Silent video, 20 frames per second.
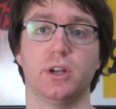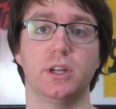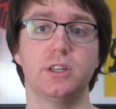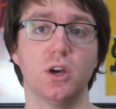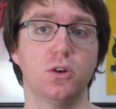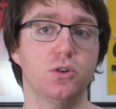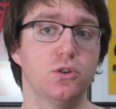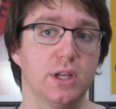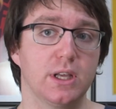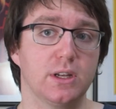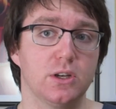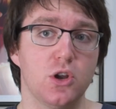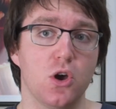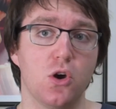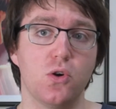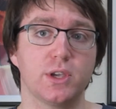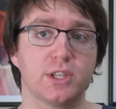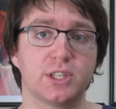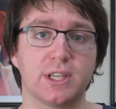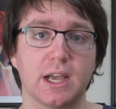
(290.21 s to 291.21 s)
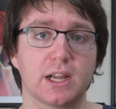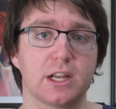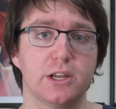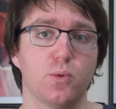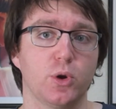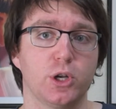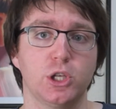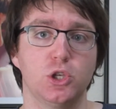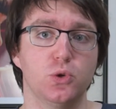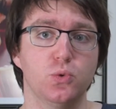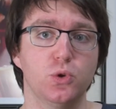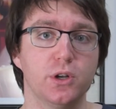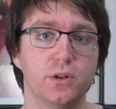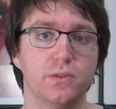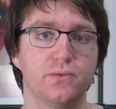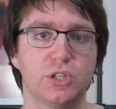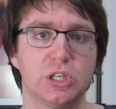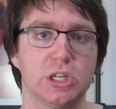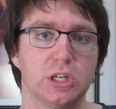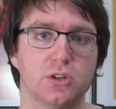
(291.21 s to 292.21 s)
I don't know exactly what a unit
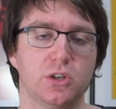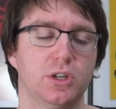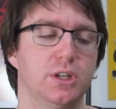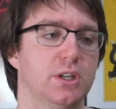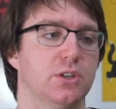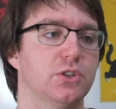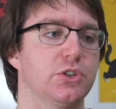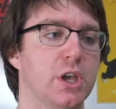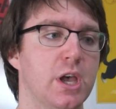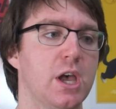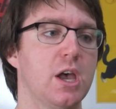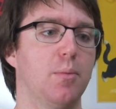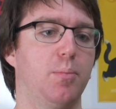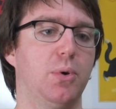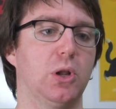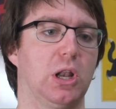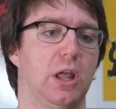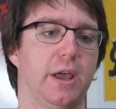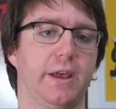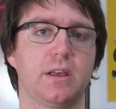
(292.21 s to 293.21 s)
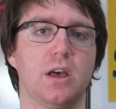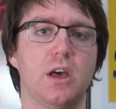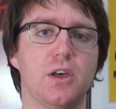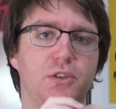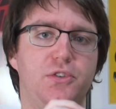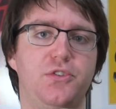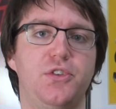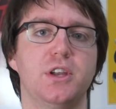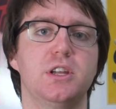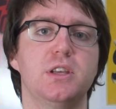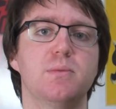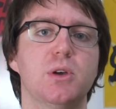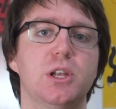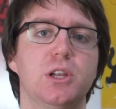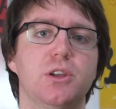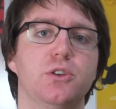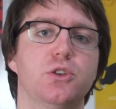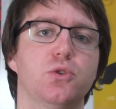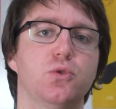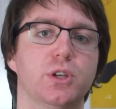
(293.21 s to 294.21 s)
of silicon is, but like 30
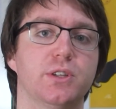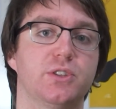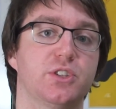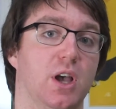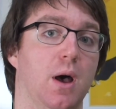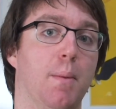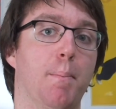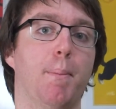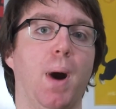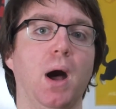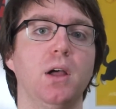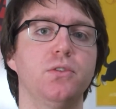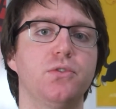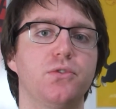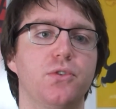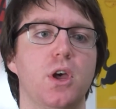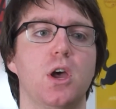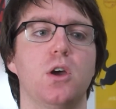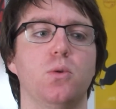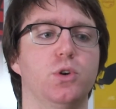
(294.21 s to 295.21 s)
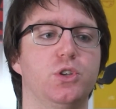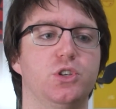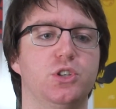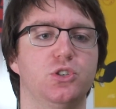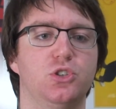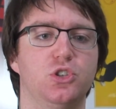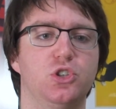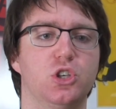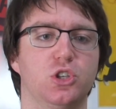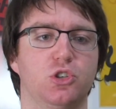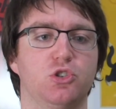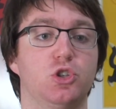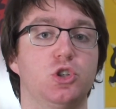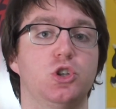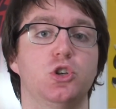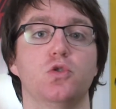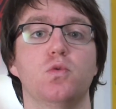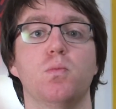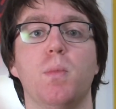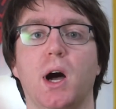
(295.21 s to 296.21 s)
million units a month, which is just
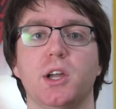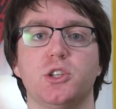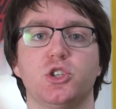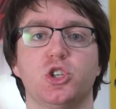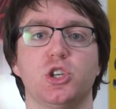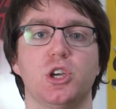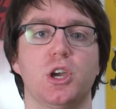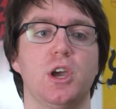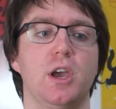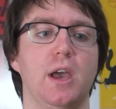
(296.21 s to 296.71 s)
too much.